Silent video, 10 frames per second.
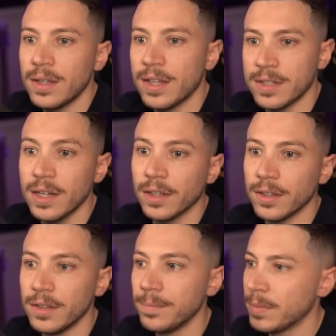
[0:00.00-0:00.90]
a
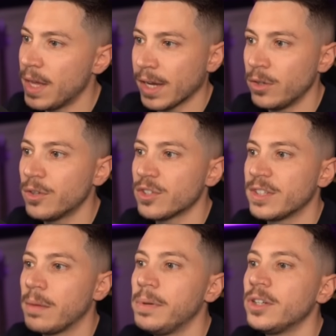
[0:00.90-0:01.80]
singleton. I can also
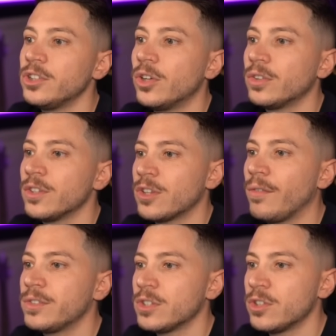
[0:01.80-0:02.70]
say
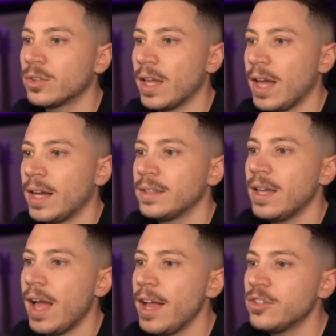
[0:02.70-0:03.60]
builder.services.add
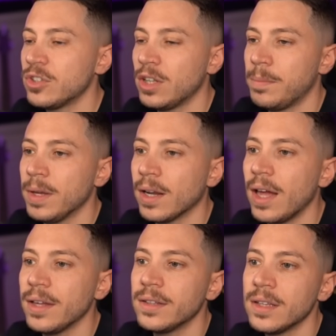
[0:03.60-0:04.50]
HTTP
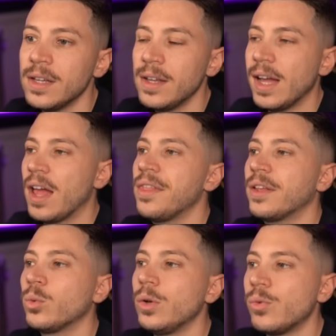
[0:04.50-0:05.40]
client and that
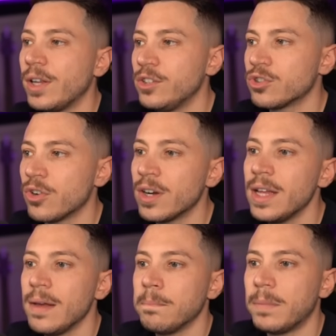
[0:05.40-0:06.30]
will register
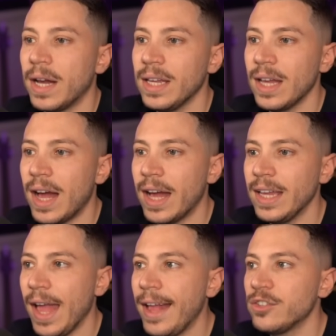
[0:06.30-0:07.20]
my
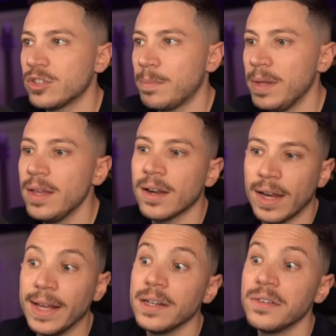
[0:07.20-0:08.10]
IHTTP
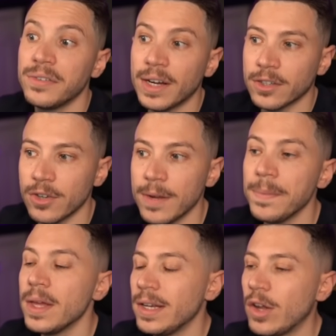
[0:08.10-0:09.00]
client factory.
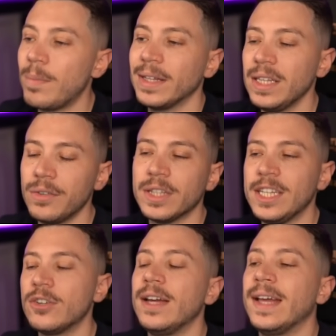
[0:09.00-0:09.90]
Now by default
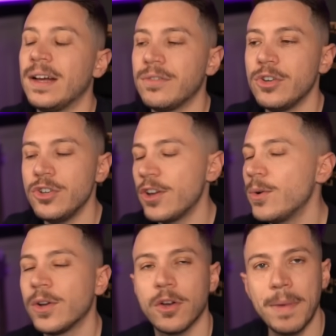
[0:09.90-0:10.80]
here I have no
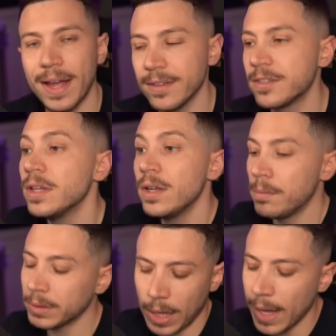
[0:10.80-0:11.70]
commands,
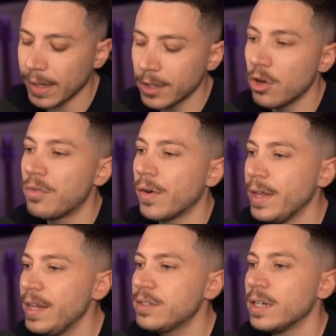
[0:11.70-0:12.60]
but I can go very
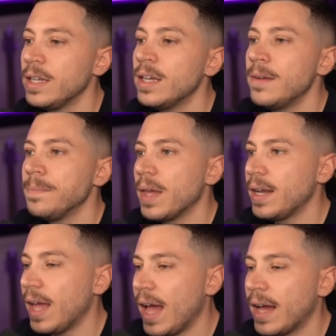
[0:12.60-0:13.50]
easily
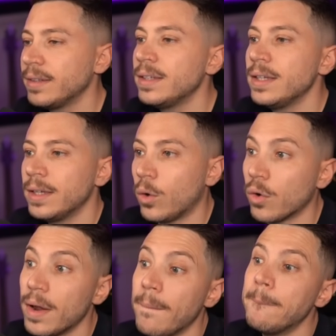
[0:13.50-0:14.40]
and add
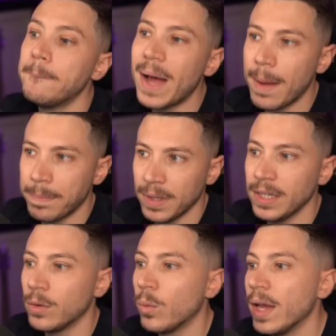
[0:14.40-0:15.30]
or map
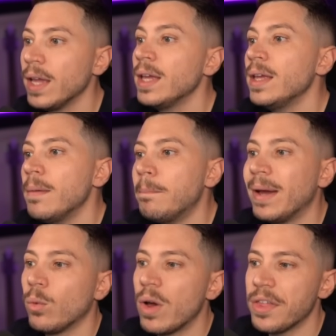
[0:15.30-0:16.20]
in a way
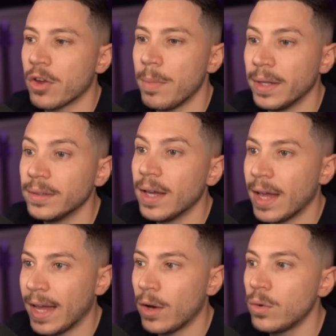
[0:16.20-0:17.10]
my weather command.
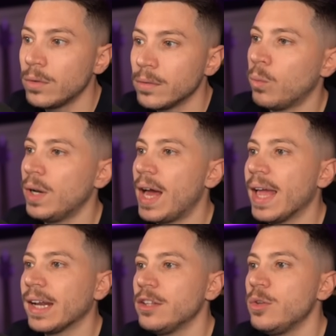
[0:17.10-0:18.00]
How? Well, I
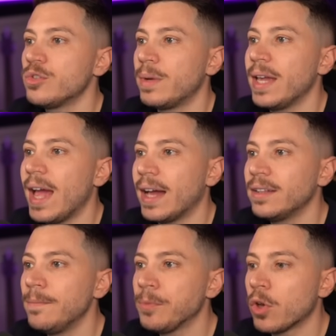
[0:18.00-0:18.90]
can use my
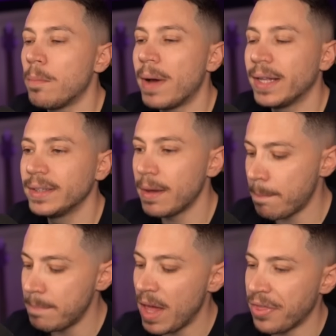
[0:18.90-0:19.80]
add command
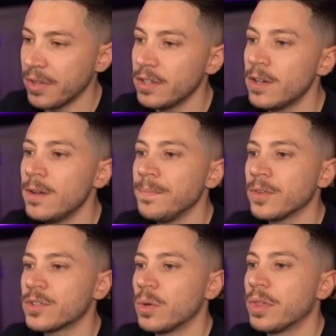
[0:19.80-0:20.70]
method.
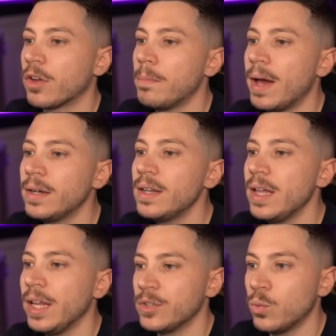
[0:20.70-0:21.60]
So the command
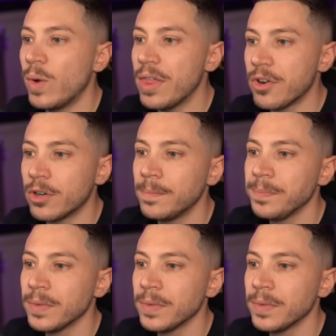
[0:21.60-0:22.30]
is weather